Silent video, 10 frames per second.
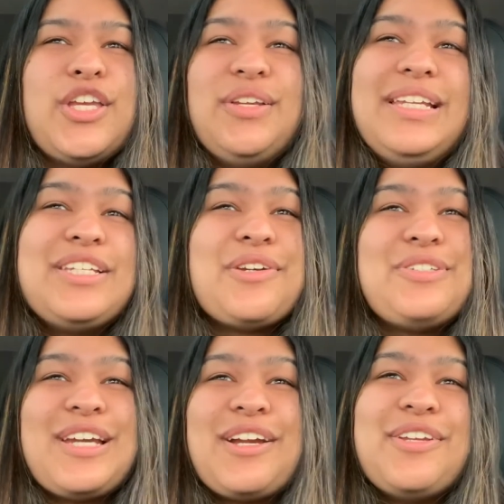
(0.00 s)
you need to go
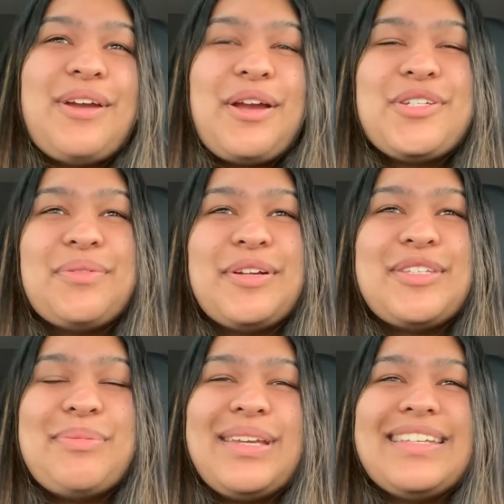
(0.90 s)
check on your
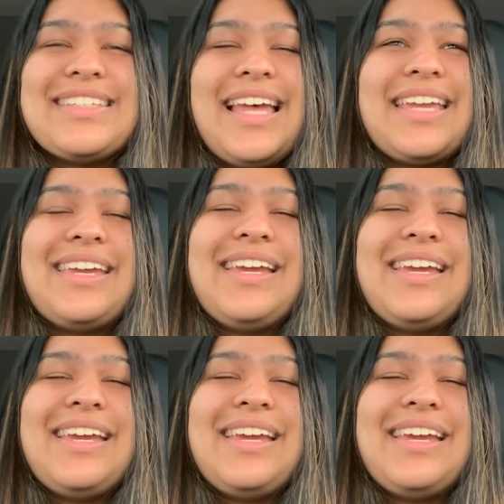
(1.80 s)
extroverts, because like